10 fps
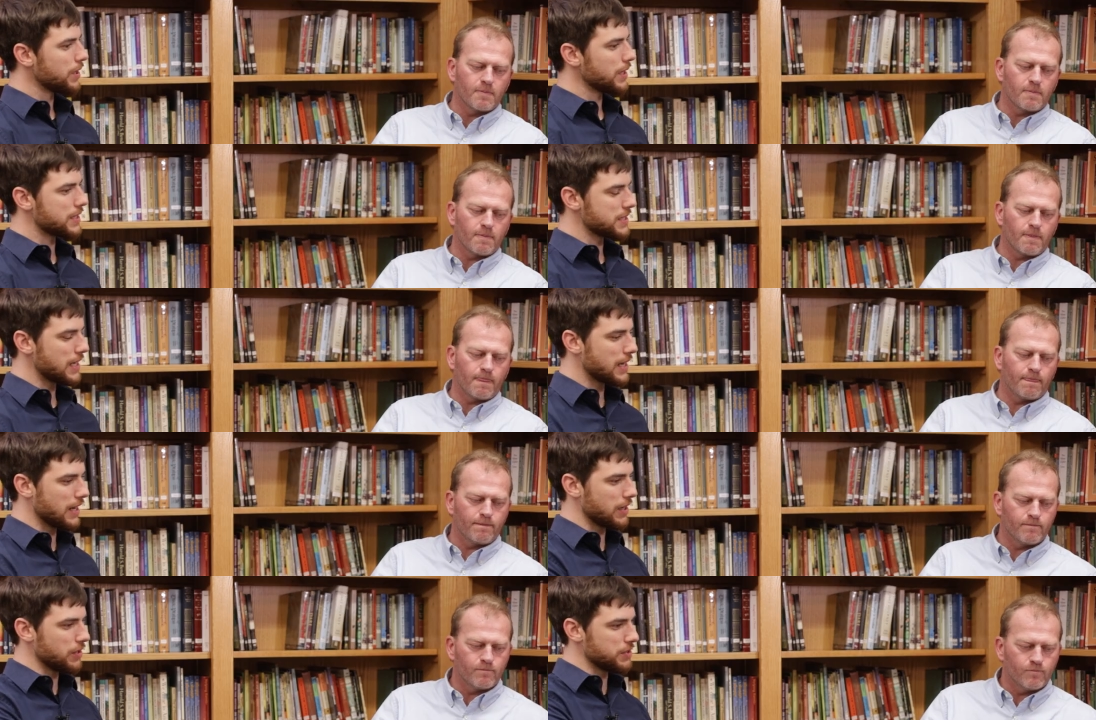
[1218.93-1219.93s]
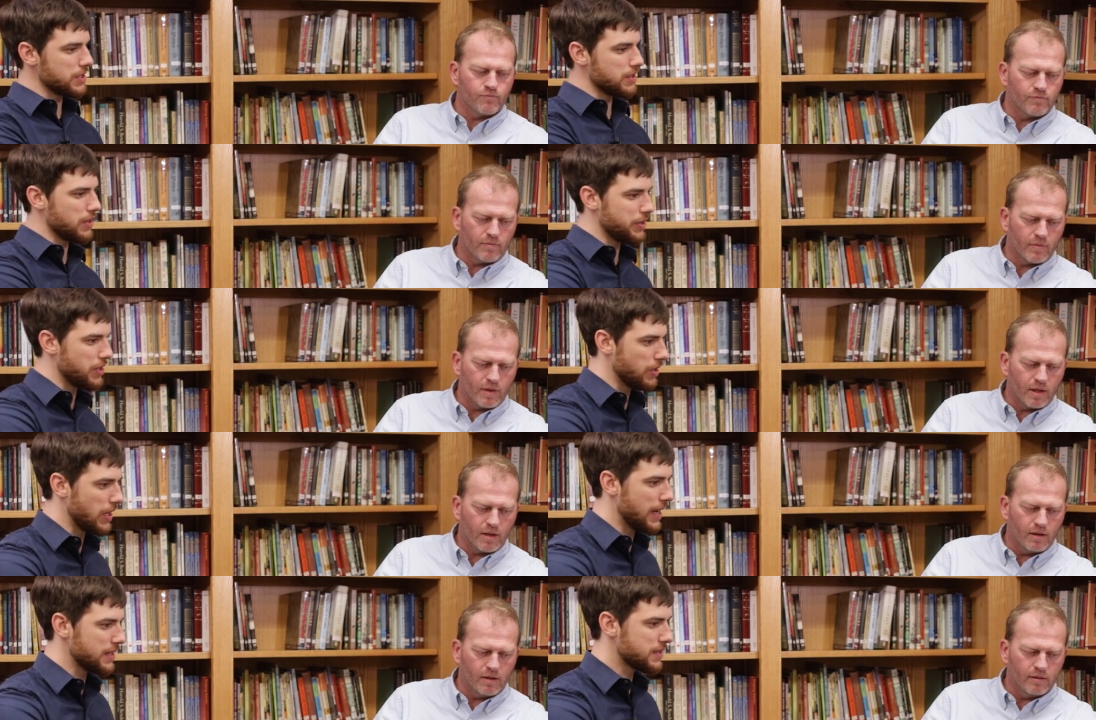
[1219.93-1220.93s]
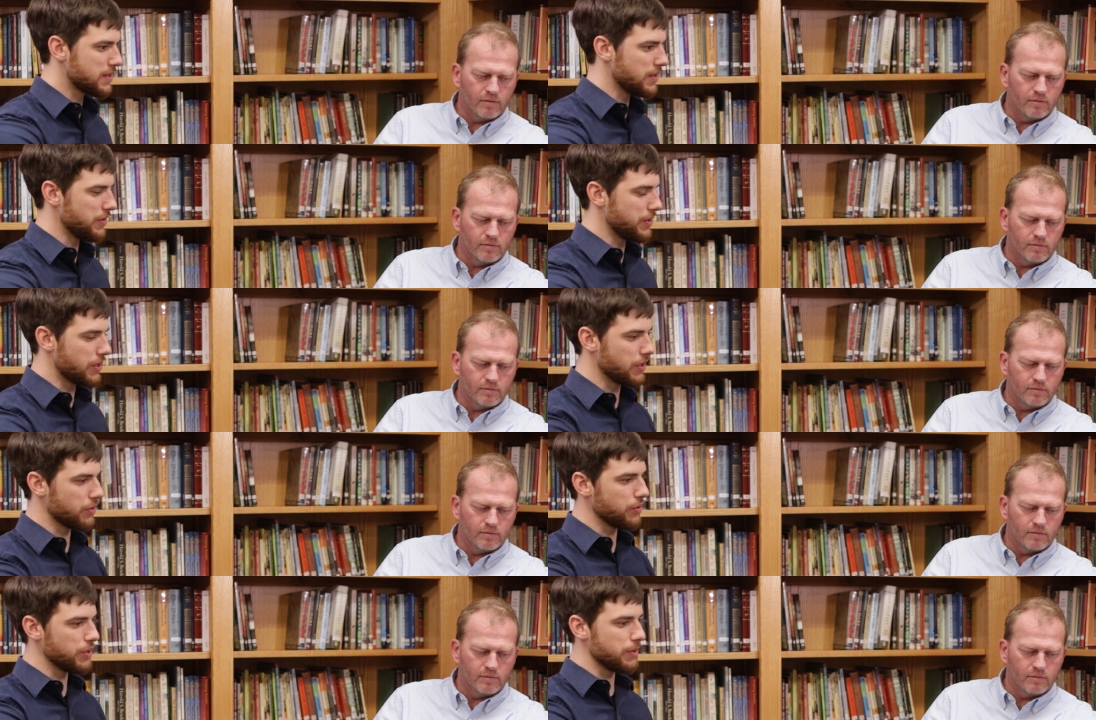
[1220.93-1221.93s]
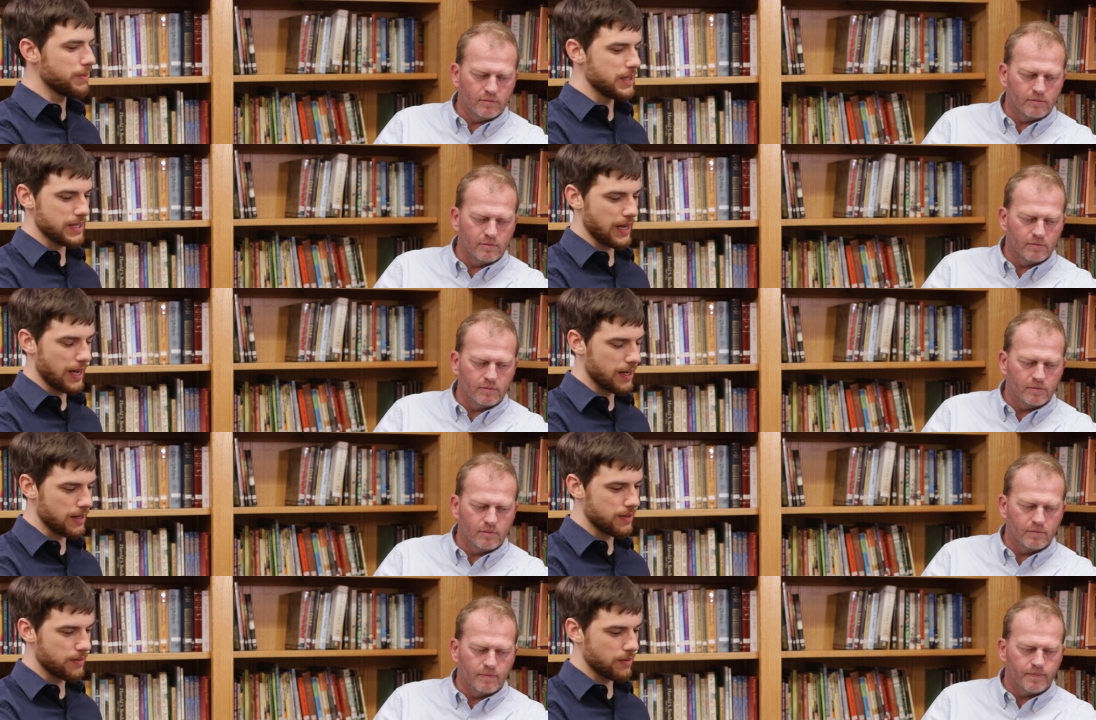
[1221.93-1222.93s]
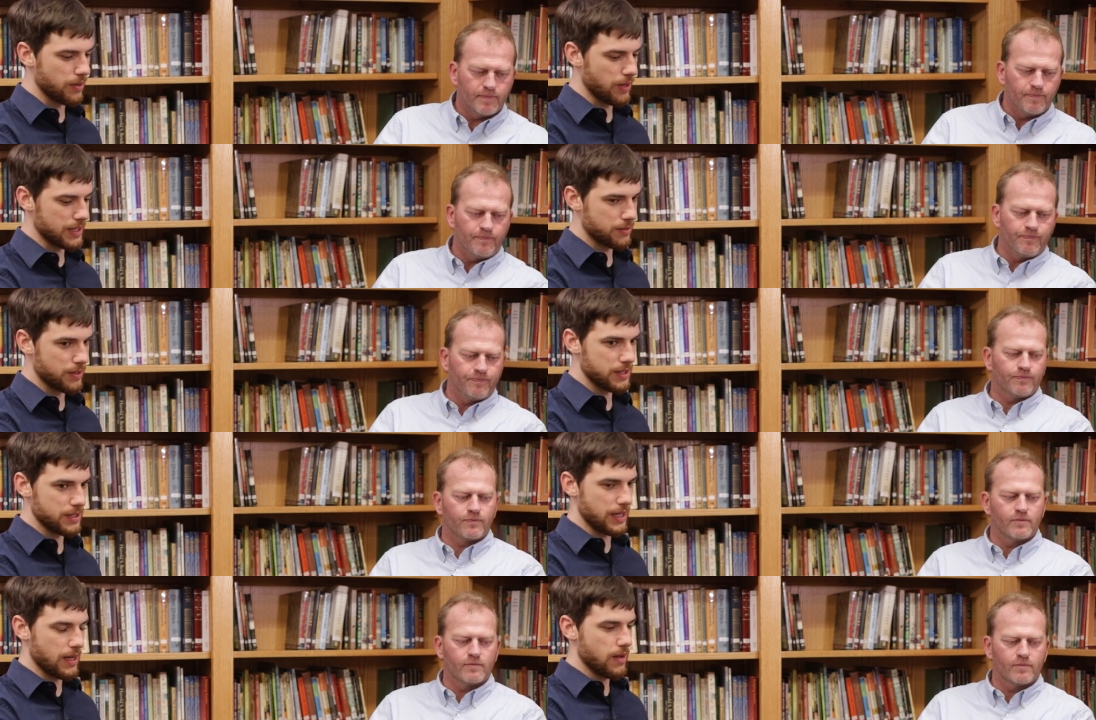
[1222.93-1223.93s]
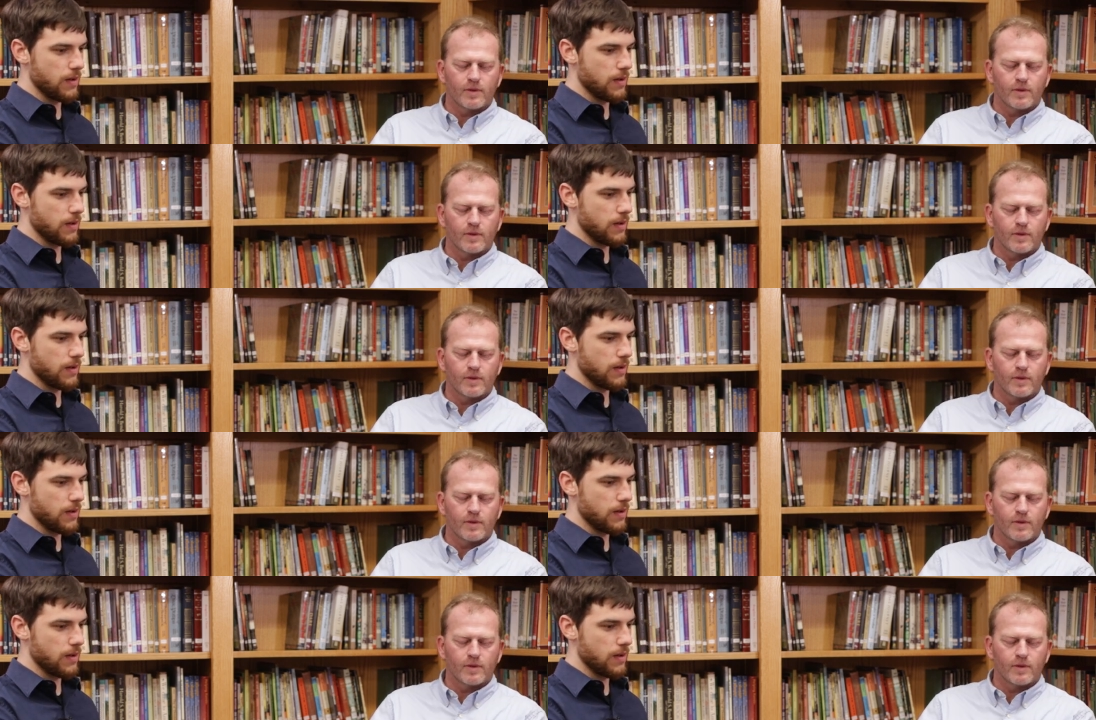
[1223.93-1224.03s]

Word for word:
Speaker 1: Well, yeah, because that kind of goes into the, the, last, you know, the concluding piece I had, the last question is like,